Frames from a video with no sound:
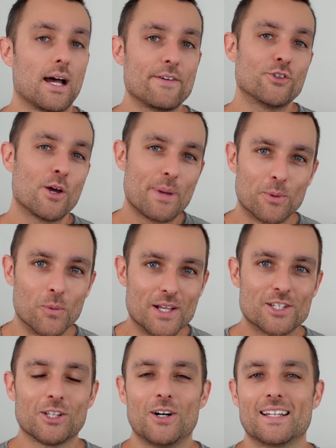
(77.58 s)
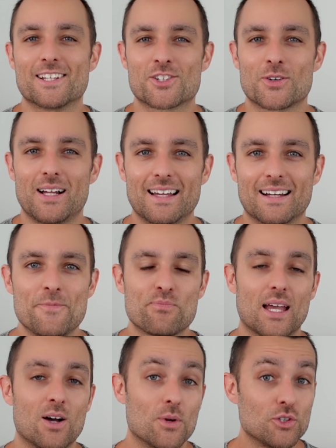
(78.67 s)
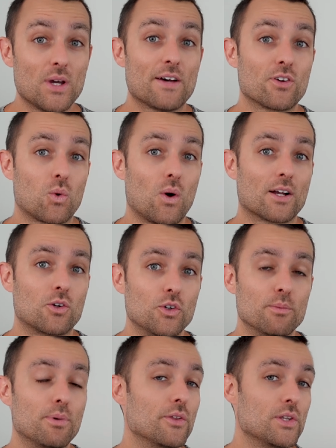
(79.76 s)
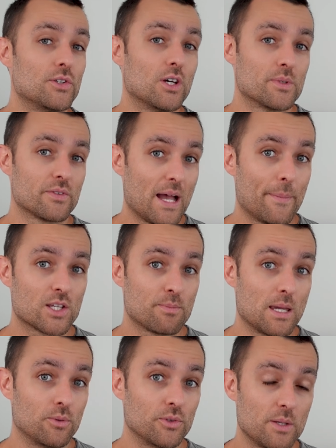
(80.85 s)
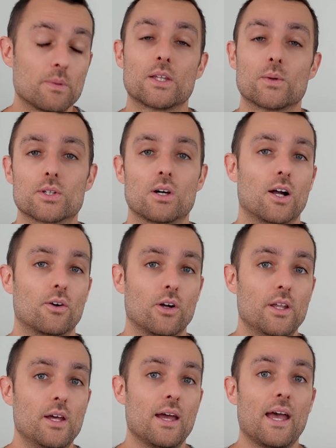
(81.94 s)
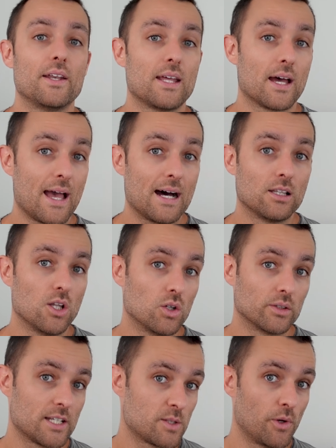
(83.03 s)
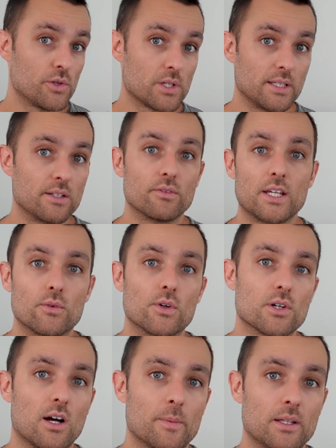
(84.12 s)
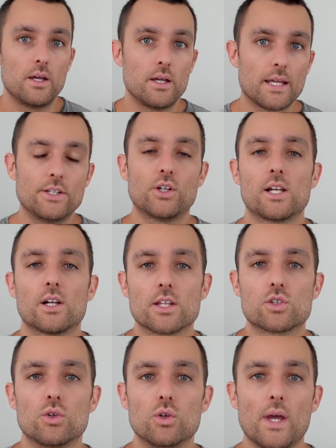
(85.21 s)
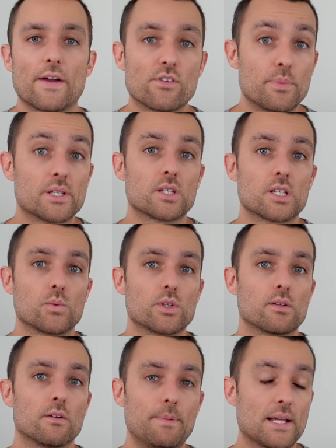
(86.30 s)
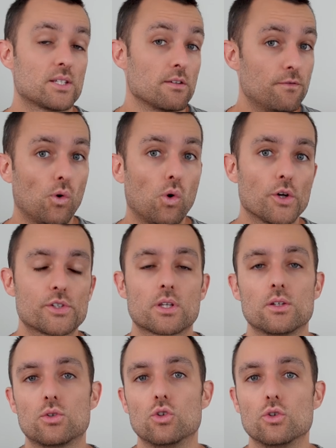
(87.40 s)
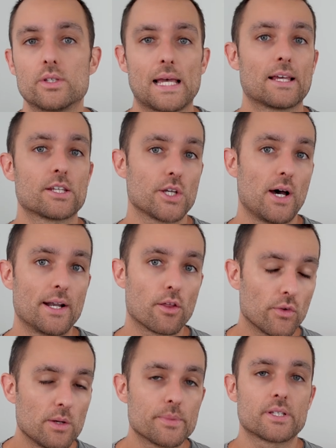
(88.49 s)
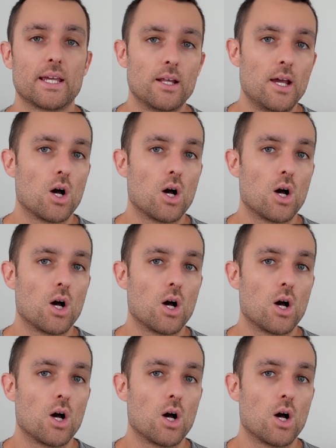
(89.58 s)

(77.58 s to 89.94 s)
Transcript: even though people whinge a lot in Australia, we do have it quite good, both in terms of how much people typically retire on and how long they're supposed to live in retirement. In 1992, every business was basically forced to set aside 3%